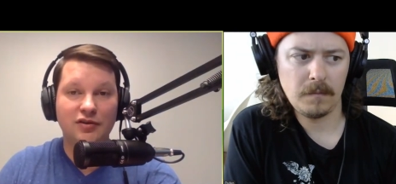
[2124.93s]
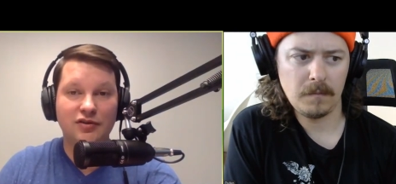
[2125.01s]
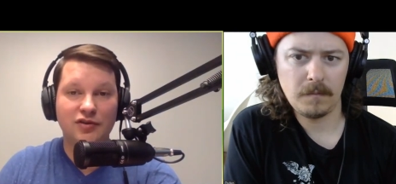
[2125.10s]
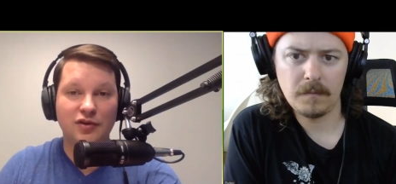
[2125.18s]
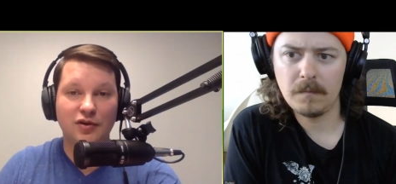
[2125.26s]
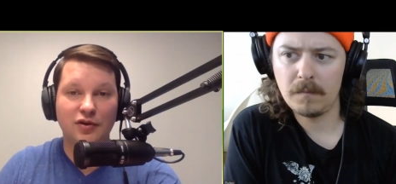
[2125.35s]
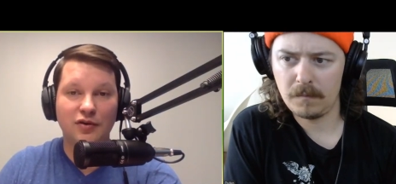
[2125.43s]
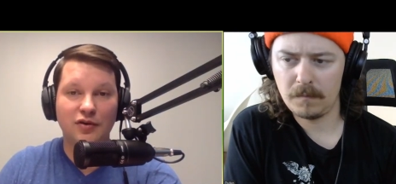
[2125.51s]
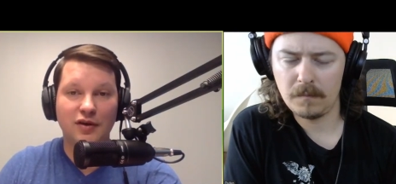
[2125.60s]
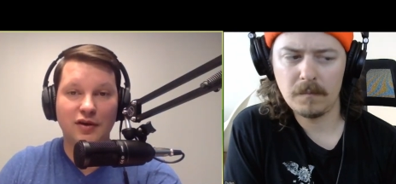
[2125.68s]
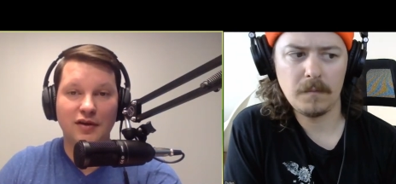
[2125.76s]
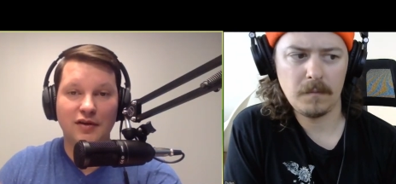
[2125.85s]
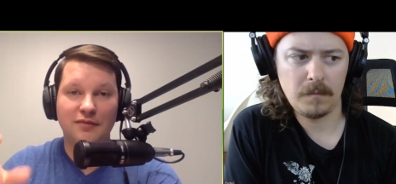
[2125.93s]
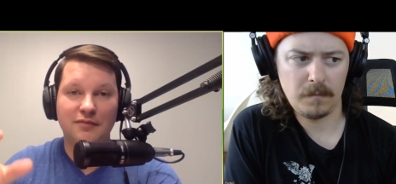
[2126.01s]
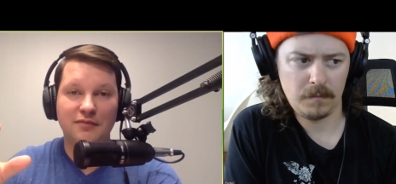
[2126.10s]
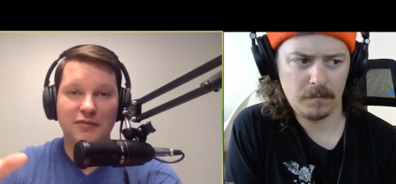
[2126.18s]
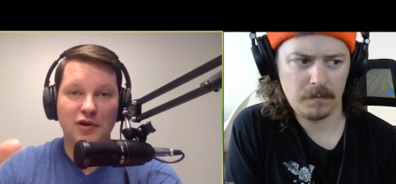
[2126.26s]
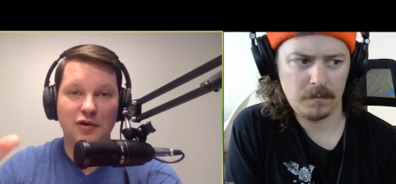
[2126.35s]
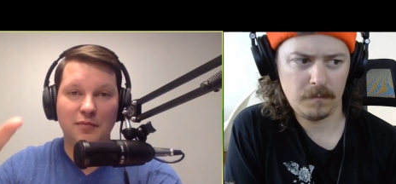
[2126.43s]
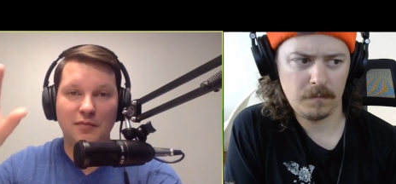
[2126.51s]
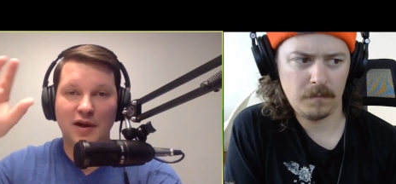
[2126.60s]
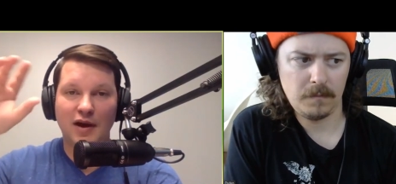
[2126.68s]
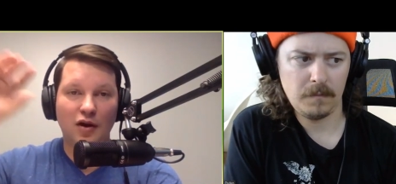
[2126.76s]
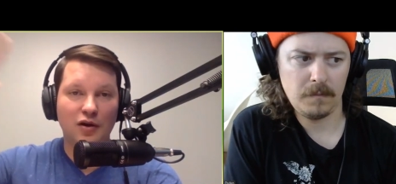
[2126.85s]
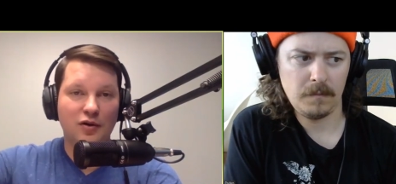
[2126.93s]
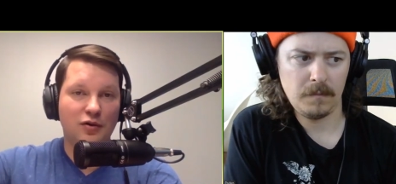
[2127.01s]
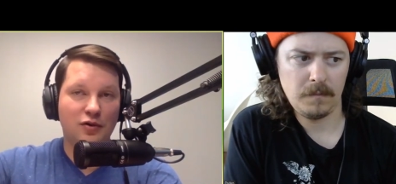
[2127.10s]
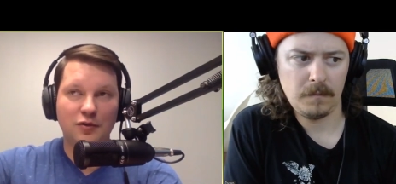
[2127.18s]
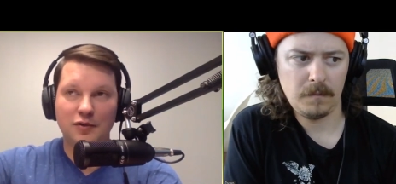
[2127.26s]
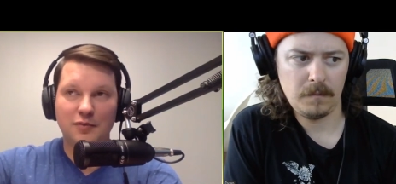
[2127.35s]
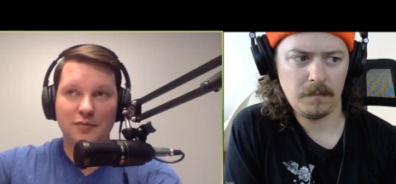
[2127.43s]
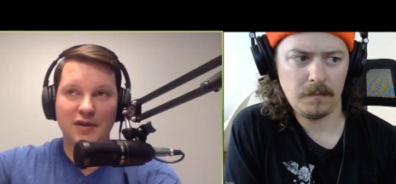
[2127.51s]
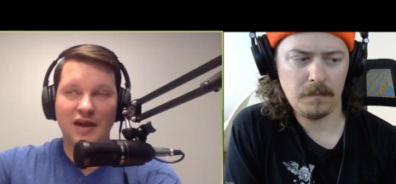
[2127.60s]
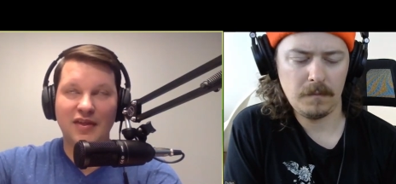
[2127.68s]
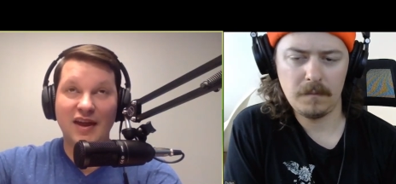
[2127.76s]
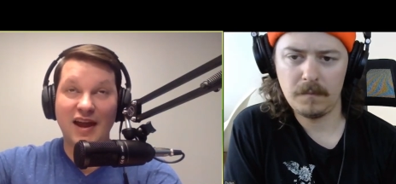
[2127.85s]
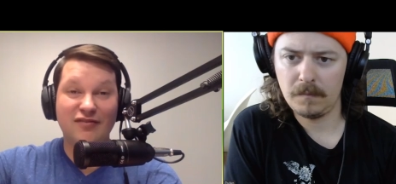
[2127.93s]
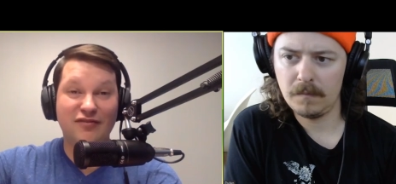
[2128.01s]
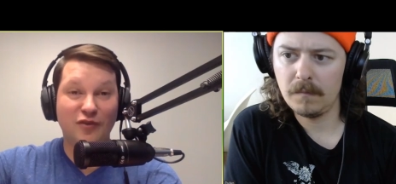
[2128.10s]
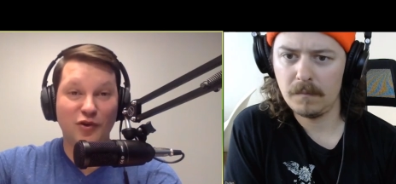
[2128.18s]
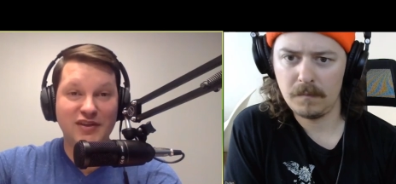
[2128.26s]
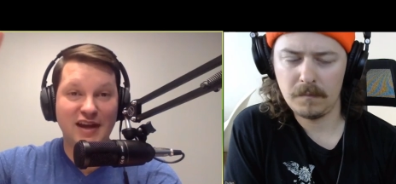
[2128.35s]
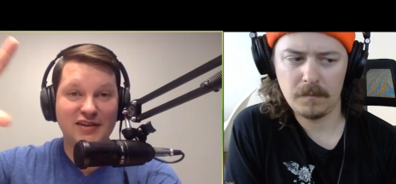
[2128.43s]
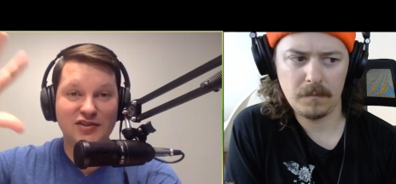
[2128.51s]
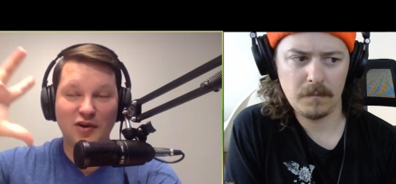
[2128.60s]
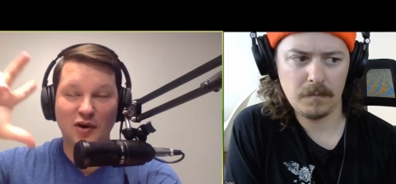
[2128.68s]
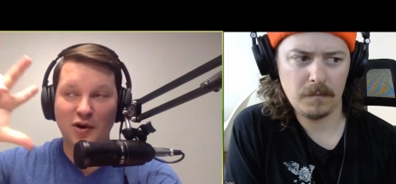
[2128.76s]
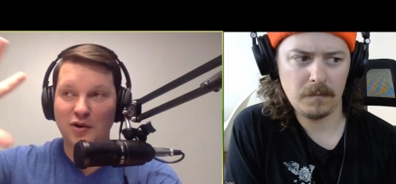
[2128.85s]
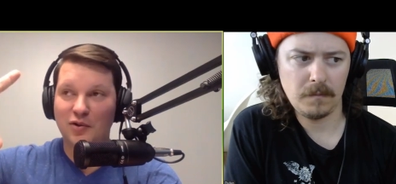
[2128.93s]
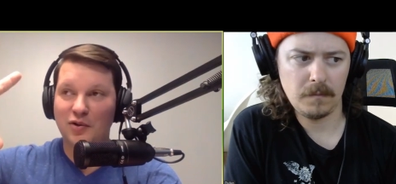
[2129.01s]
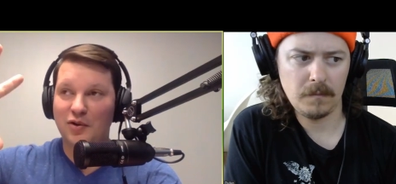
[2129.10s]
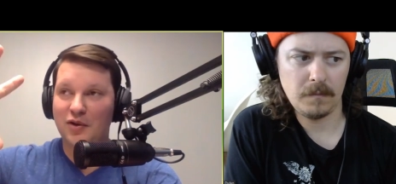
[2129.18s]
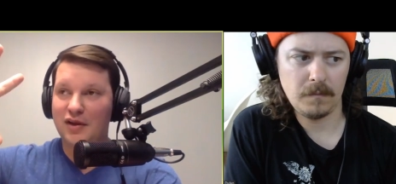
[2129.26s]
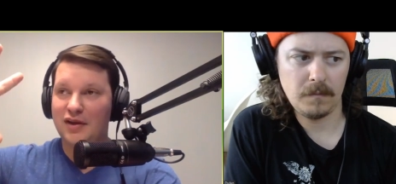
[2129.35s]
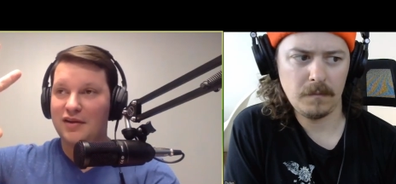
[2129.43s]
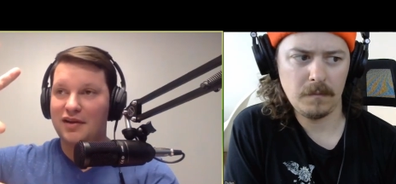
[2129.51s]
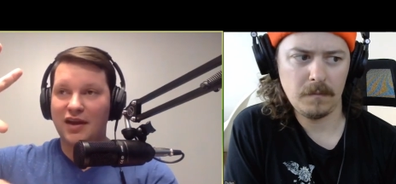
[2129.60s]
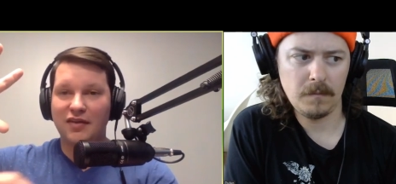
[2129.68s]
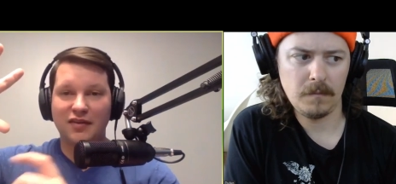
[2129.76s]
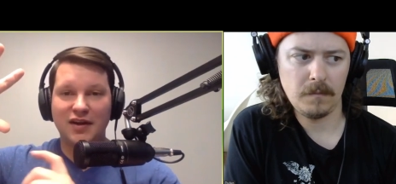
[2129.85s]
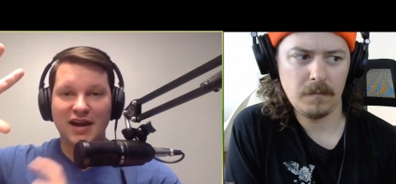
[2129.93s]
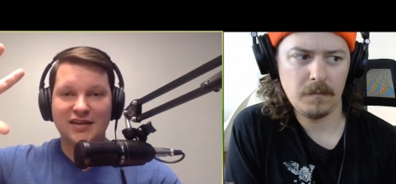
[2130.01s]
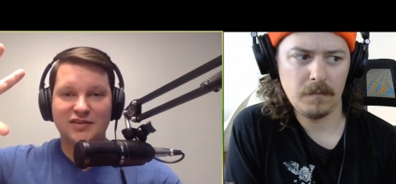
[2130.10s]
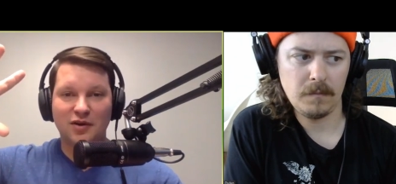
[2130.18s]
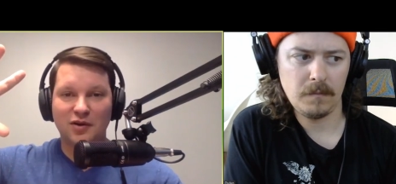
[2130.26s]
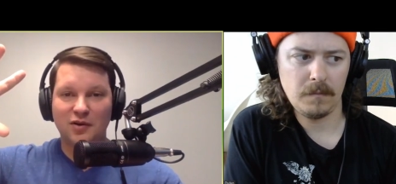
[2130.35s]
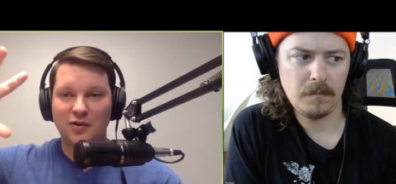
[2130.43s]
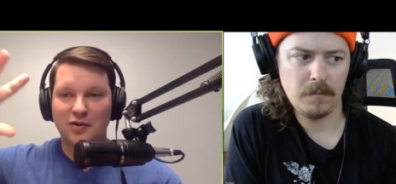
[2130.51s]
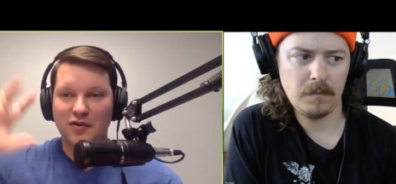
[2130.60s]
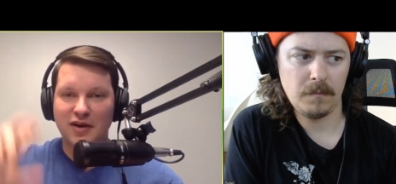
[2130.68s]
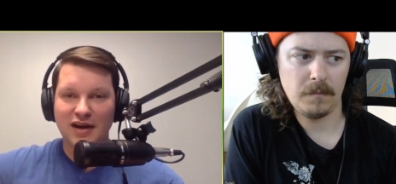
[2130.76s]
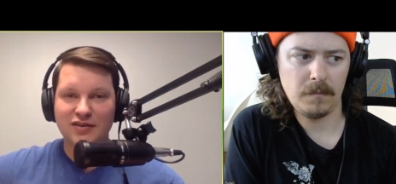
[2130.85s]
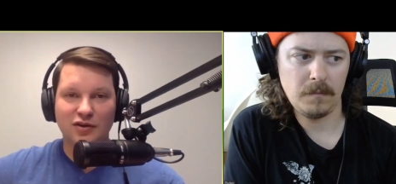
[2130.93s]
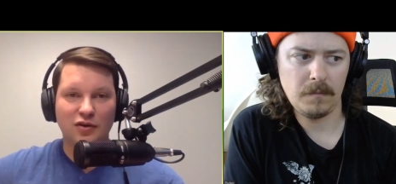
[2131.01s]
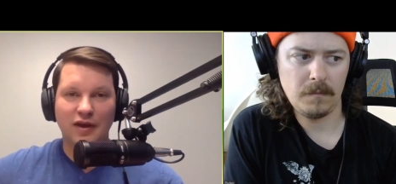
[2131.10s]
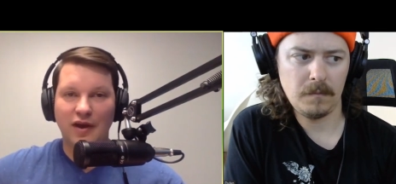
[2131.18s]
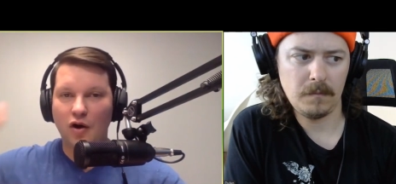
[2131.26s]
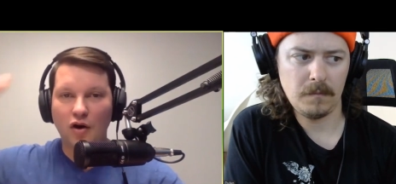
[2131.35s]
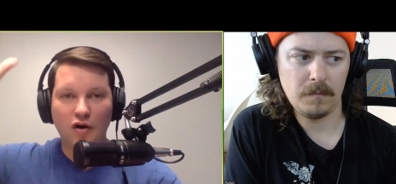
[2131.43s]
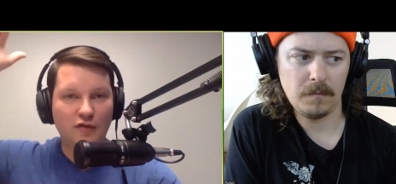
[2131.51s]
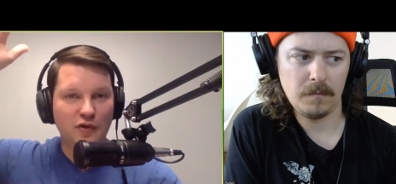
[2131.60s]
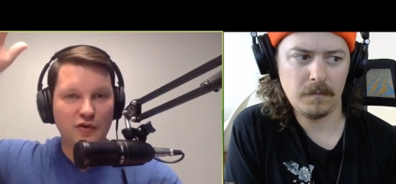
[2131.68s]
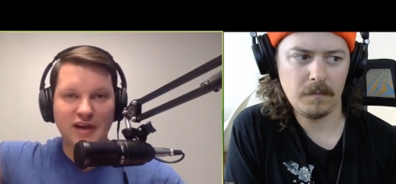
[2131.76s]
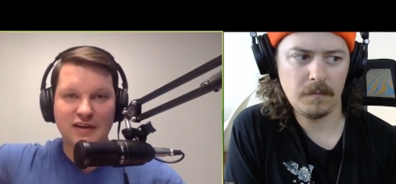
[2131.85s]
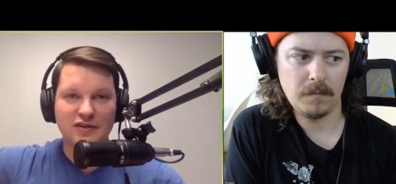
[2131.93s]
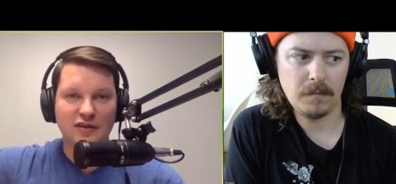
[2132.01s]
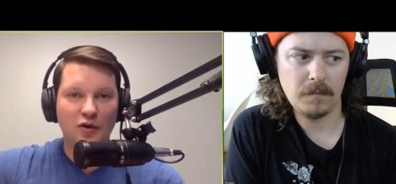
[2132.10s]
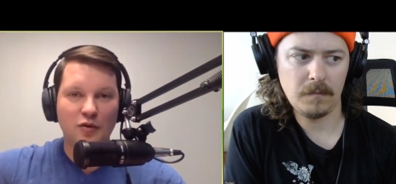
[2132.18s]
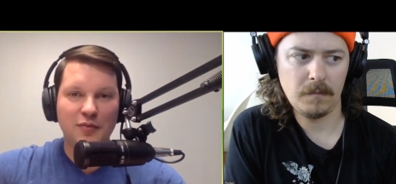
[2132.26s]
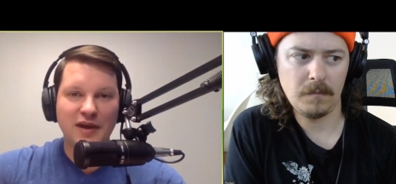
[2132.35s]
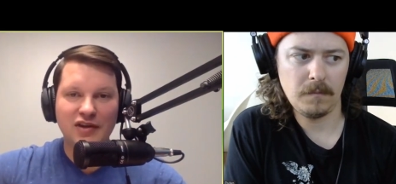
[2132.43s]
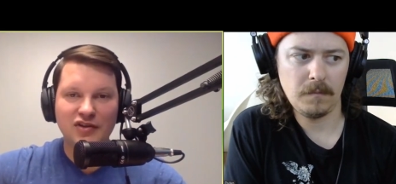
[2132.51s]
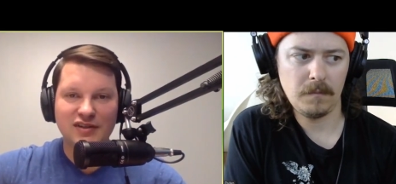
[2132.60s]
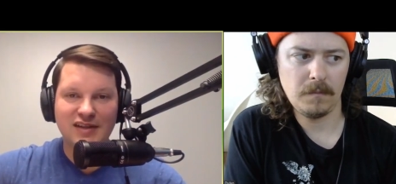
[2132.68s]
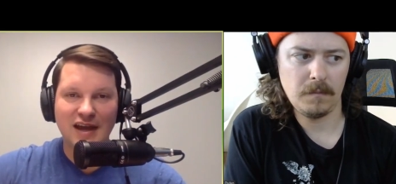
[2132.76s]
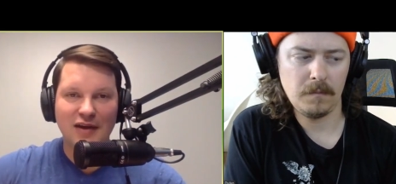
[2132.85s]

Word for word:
Speaker 1: So you know, my article would be I think I had full text article and the next article and the next article, like all full text on the homepage, like 10